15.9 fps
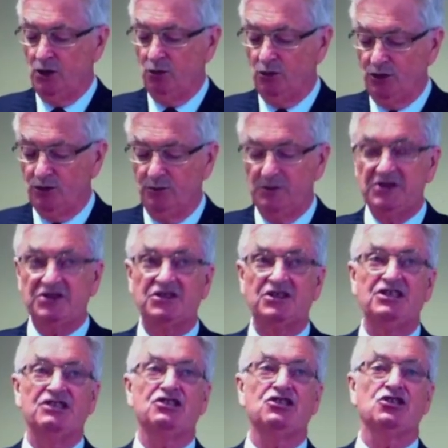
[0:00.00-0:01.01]
would we
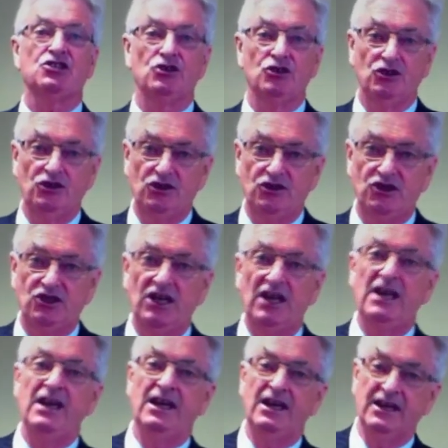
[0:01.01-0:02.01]
see a surge
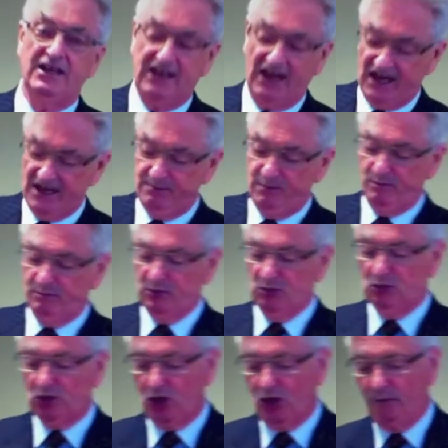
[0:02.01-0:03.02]
in
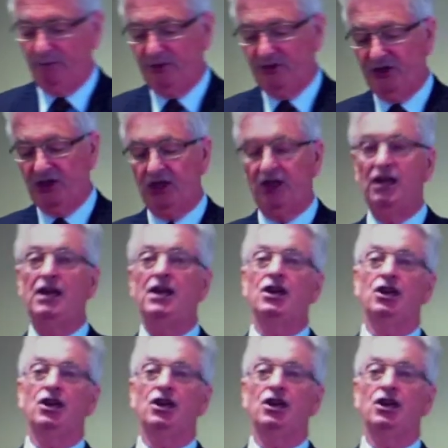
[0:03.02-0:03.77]
capable, competent,